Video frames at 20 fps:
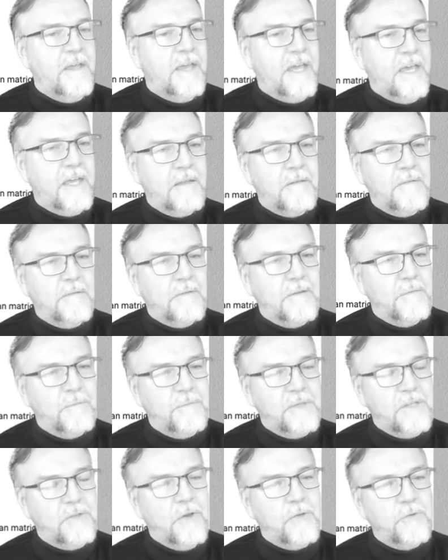And
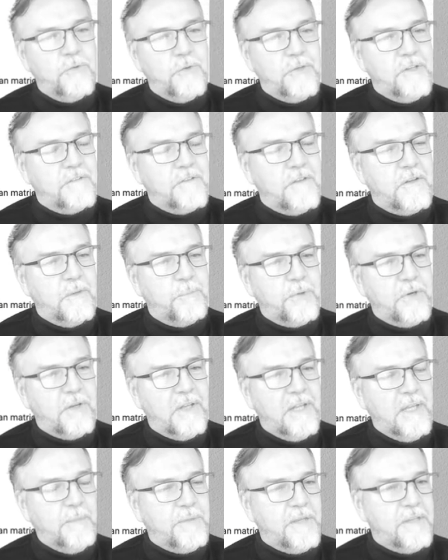we don't do this on a per
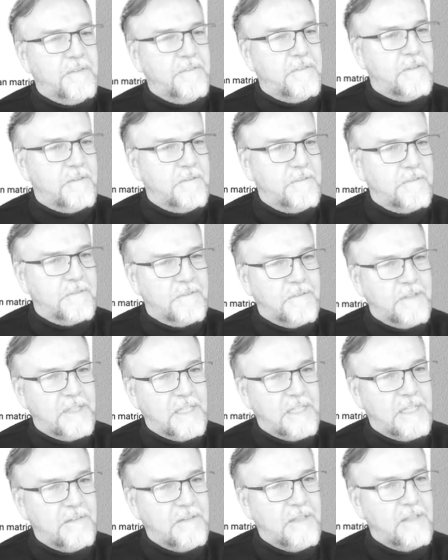leg basis.
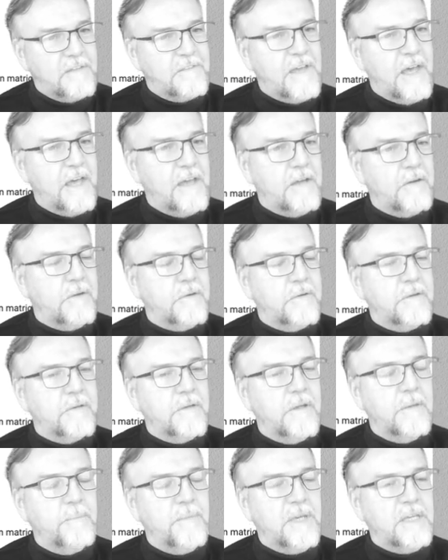The entire
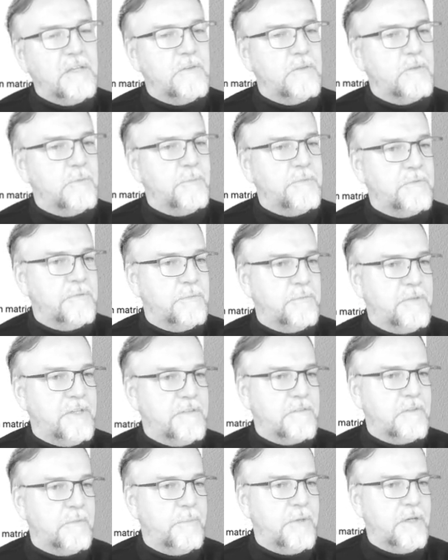mechanism is
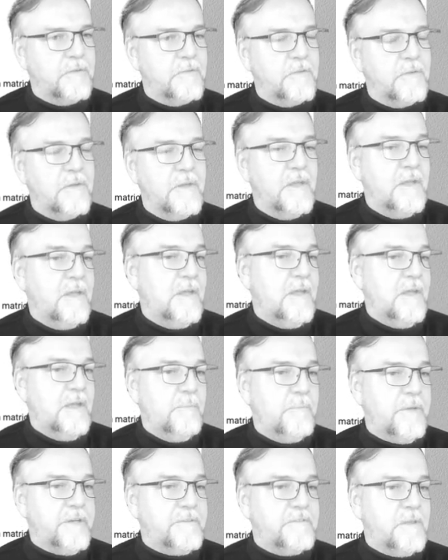reasoned about
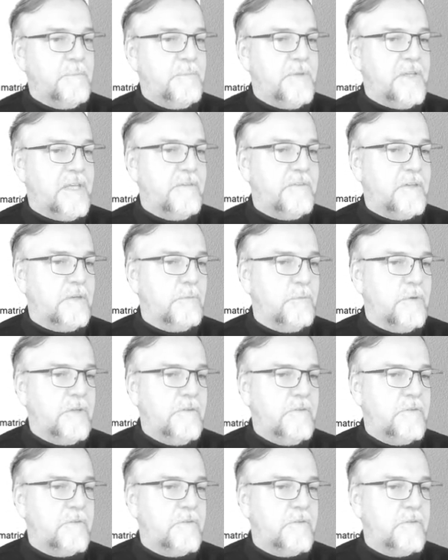by simply having 1,